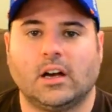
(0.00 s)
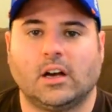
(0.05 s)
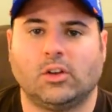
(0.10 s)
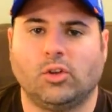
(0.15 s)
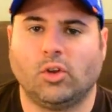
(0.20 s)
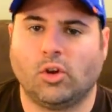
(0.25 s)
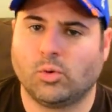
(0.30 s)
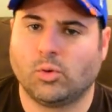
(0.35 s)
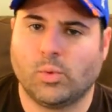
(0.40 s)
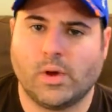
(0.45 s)

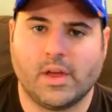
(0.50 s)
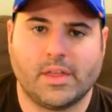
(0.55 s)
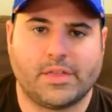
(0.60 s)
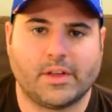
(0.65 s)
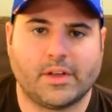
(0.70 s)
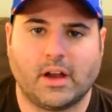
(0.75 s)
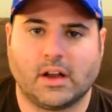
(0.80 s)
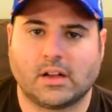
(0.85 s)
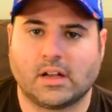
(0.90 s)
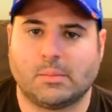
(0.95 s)
along
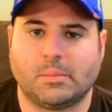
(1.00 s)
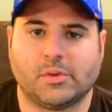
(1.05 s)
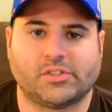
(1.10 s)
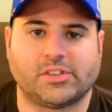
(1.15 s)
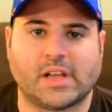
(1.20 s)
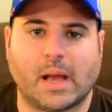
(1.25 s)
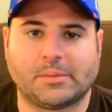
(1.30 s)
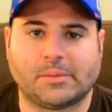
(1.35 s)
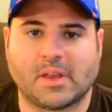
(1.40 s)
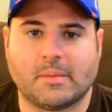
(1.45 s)
with a couple
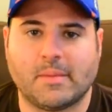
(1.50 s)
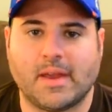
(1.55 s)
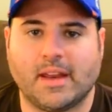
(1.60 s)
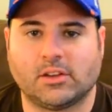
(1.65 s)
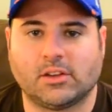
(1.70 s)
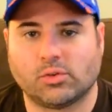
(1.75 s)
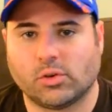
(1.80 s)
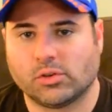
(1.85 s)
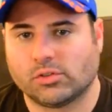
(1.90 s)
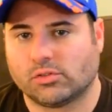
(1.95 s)
stops I made
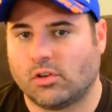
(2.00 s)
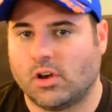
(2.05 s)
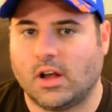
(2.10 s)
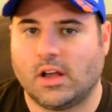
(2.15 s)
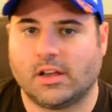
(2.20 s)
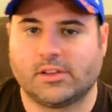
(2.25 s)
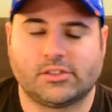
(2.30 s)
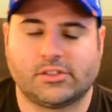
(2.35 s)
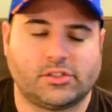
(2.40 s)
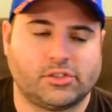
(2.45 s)
at Toys R
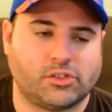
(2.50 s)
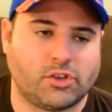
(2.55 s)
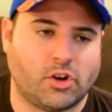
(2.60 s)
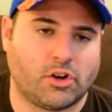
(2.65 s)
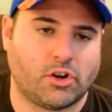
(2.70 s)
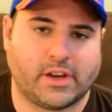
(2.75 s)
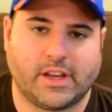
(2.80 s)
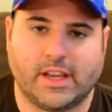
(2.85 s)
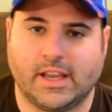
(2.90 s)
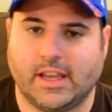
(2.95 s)
Us,
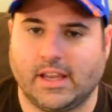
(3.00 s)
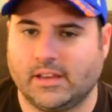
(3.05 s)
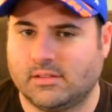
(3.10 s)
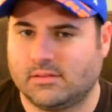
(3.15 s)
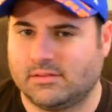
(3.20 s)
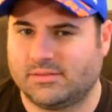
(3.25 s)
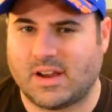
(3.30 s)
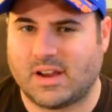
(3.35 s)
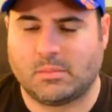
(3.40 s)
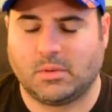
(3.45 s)

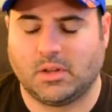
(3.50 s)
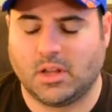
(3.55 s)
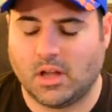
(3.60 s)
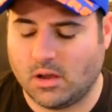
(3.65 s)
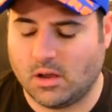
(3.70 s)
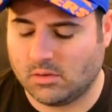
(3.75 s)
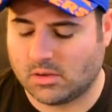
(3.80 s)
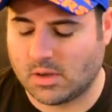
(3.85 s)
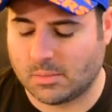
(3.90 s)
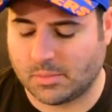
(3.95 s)
Target, Five
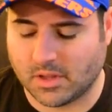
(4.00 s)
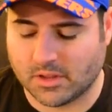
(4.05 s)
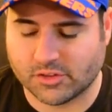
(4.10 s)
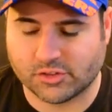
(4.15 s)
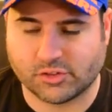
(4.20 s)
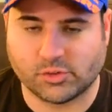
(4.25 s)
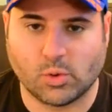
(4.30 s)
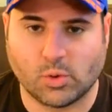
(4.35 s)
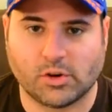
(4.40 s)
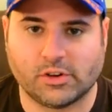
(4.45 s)
Below, a couple
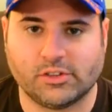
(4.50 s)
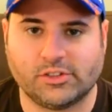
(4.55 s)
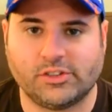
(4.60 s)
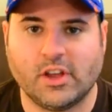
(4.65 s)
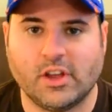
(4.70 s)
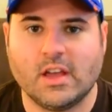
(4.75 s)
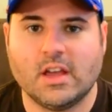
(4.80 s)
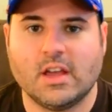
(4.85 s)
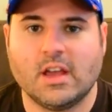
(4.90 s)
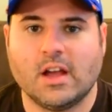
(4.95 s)
other stores.